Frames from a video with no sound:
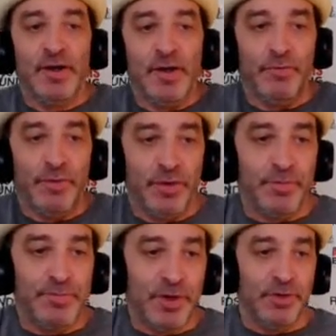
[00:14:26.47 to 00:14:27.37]

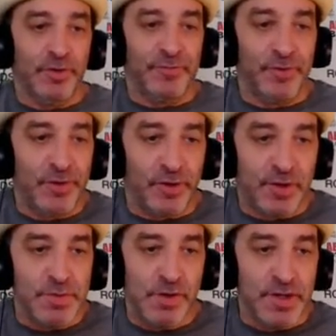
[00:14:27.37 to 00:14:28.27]
real pillar for your
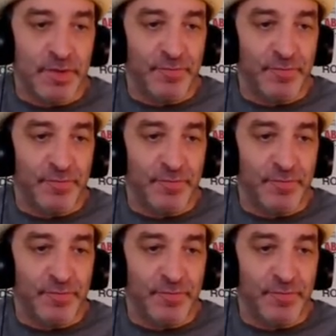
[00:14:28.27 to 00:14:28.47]
community,